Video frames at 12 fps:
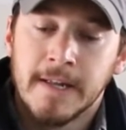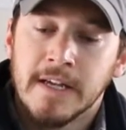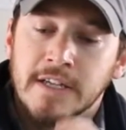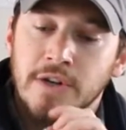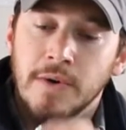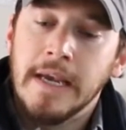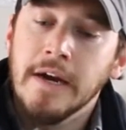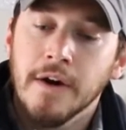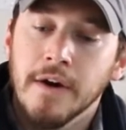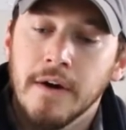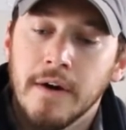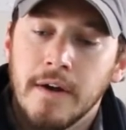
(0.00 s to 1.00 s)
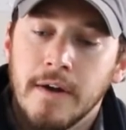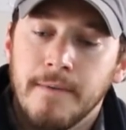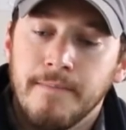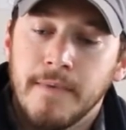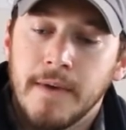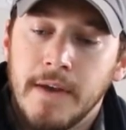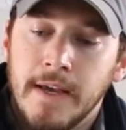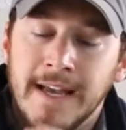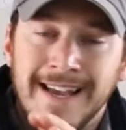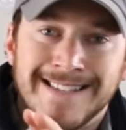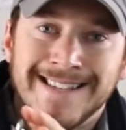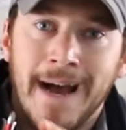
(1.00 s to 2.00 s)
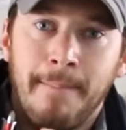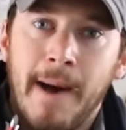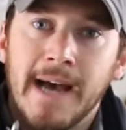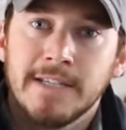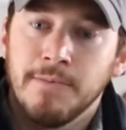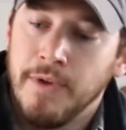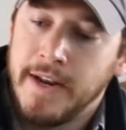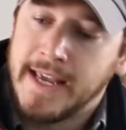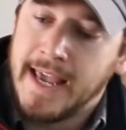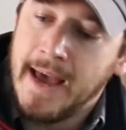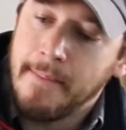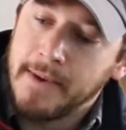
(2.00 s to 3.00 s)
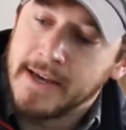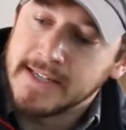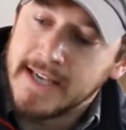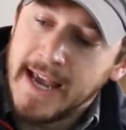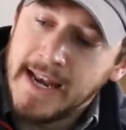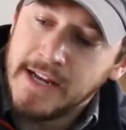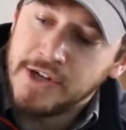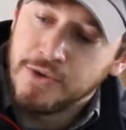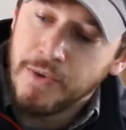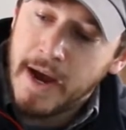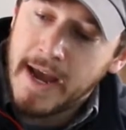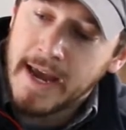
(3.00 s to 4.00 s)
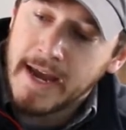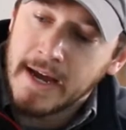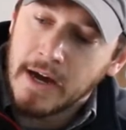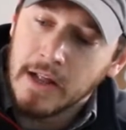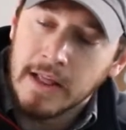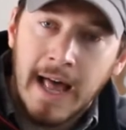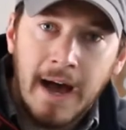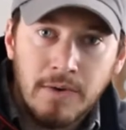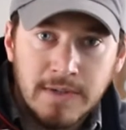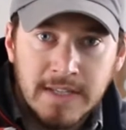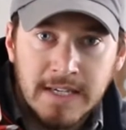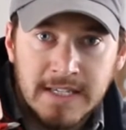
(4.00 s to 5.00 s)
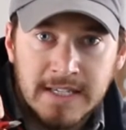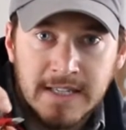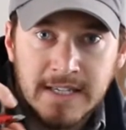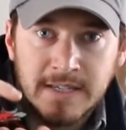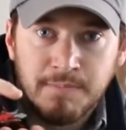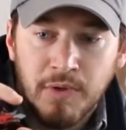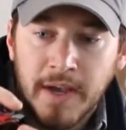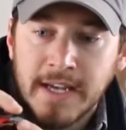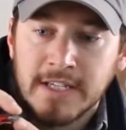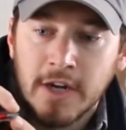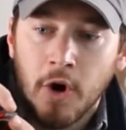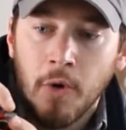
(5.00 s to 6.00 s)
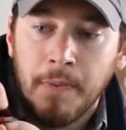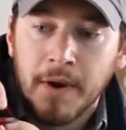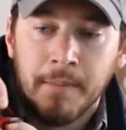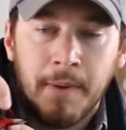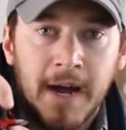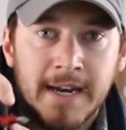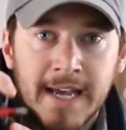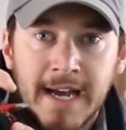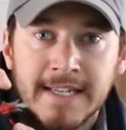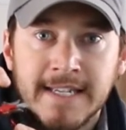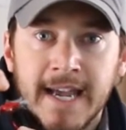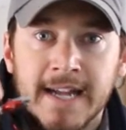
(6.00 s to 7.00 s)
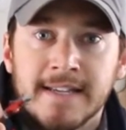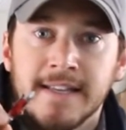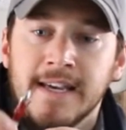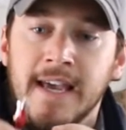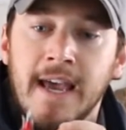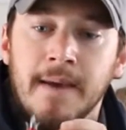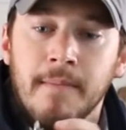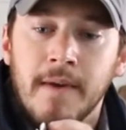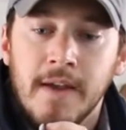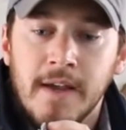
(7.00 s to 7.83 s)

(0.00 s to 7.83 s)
So here, it's not possible at a camp because any drag allows this blade to open upon contact to the cape.